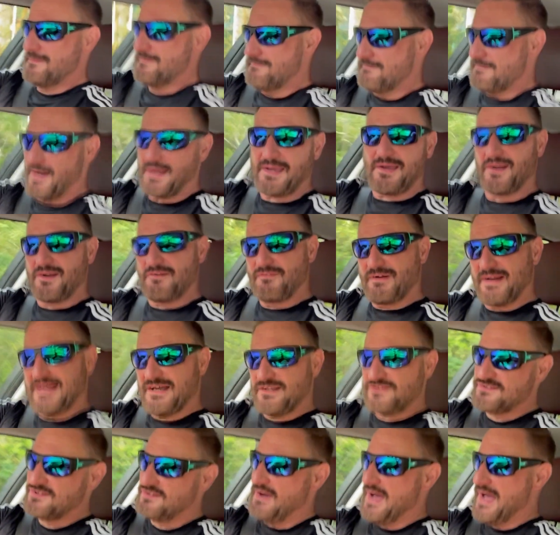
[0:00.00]
I kind of ran out
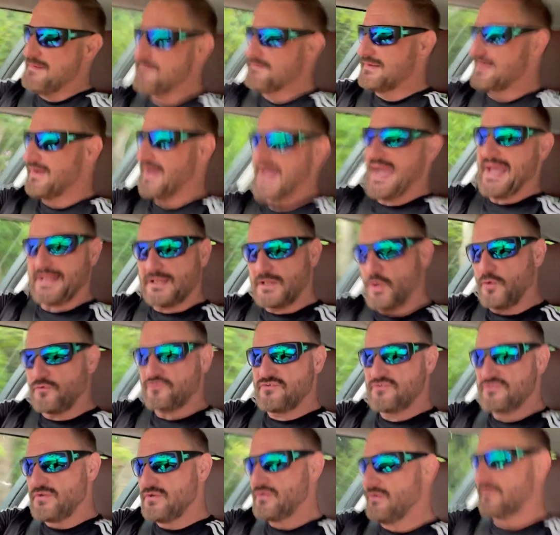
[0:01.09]
of time and I had a lot
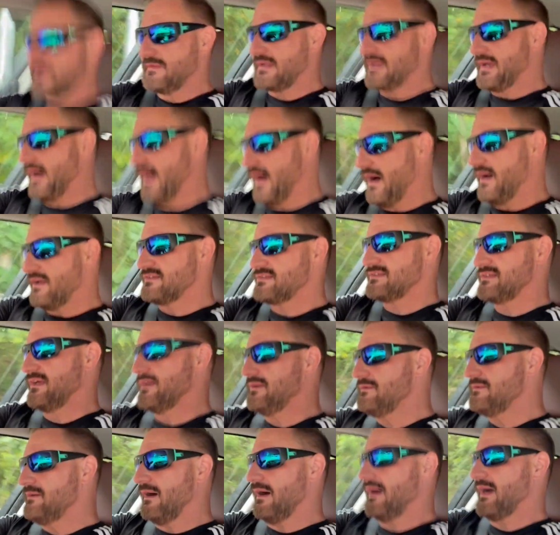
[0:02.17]
to do on the car, so
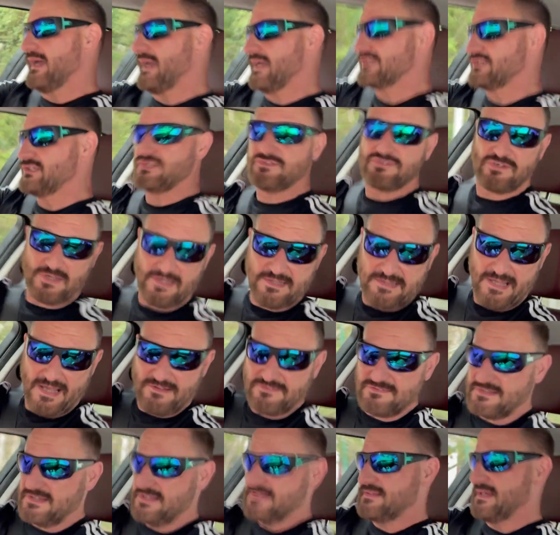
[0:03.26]
I actually took it down
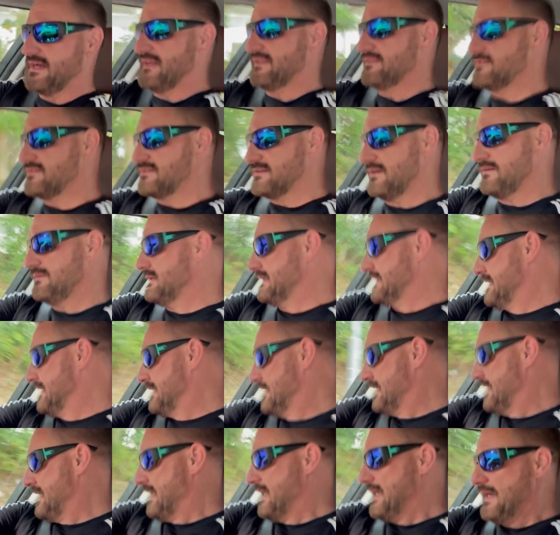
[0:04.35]
to get done. So
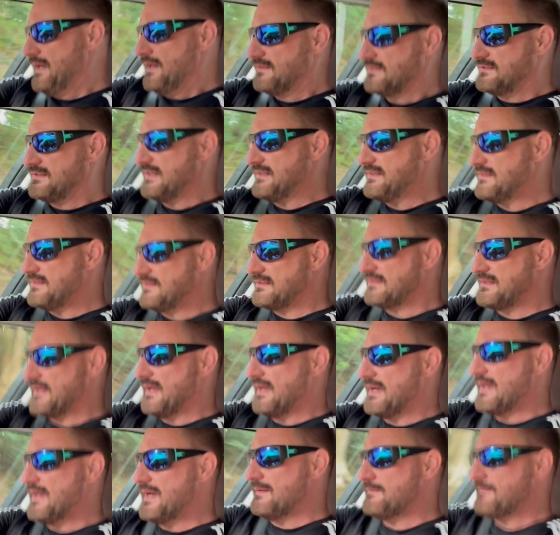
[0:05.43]
since
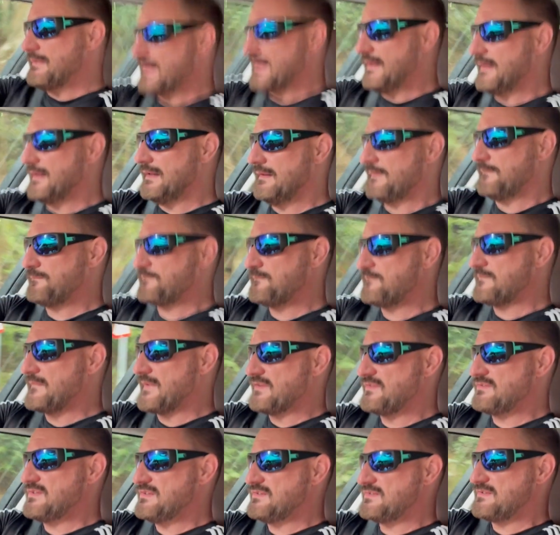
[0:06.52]
the
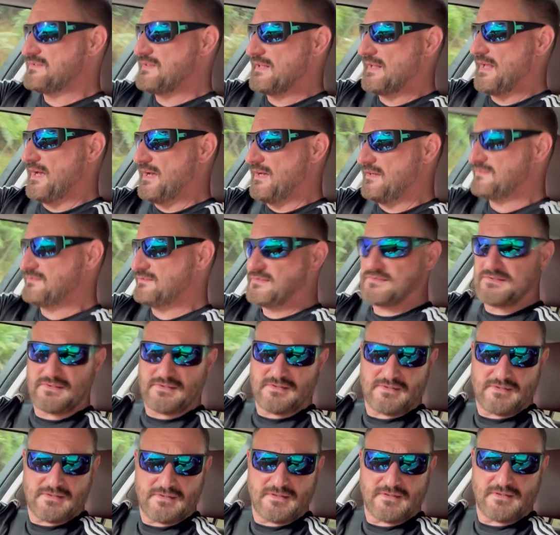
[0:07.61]
last
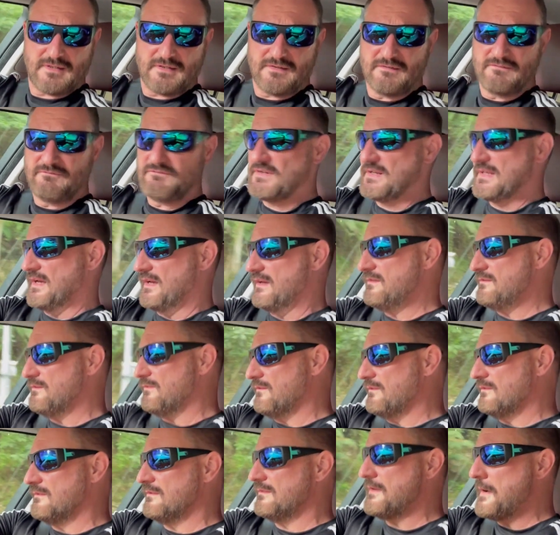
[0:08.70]
video,
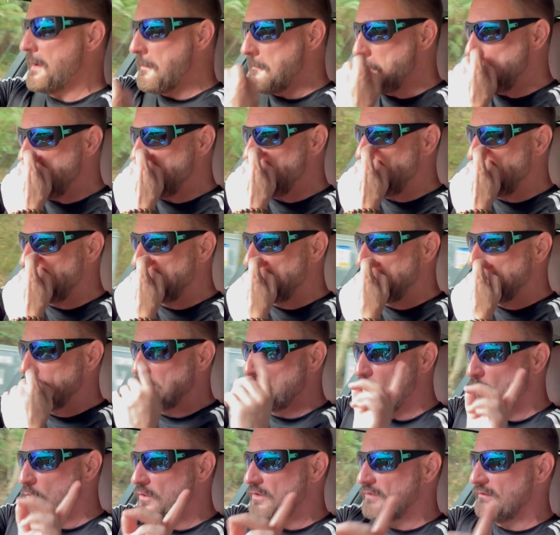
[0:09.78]
or since the
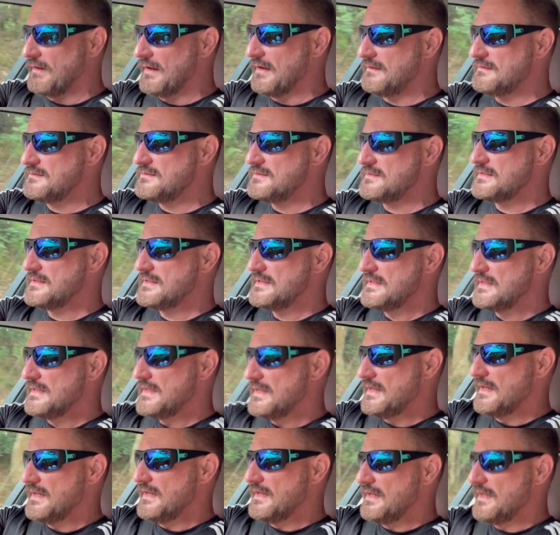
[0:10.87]
walk around,
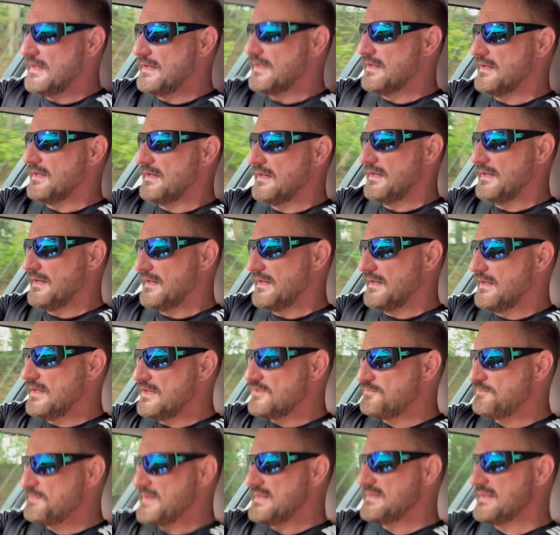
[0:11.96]

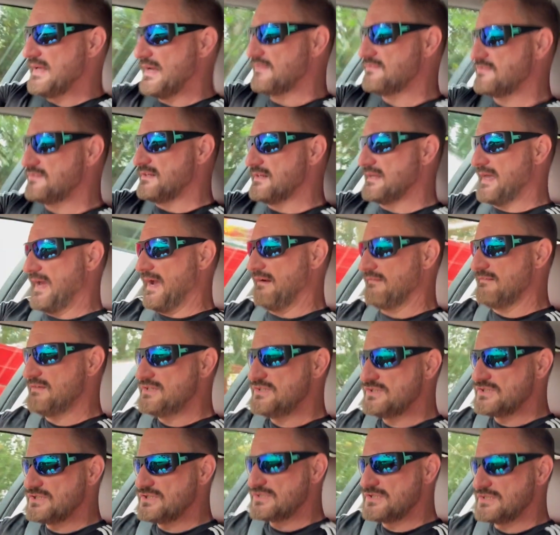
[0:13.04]
it's been down to the
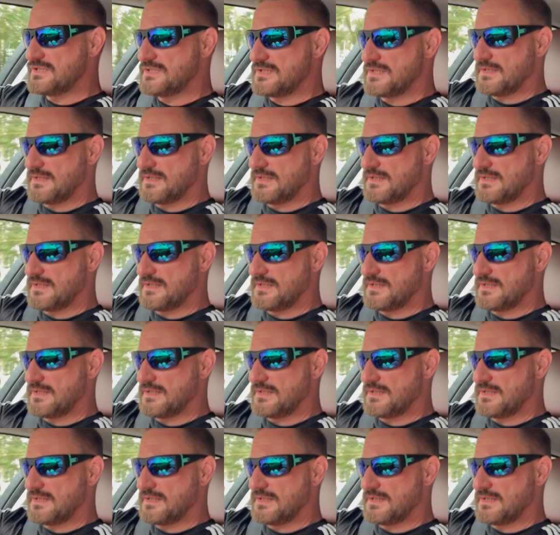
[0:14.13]
garage.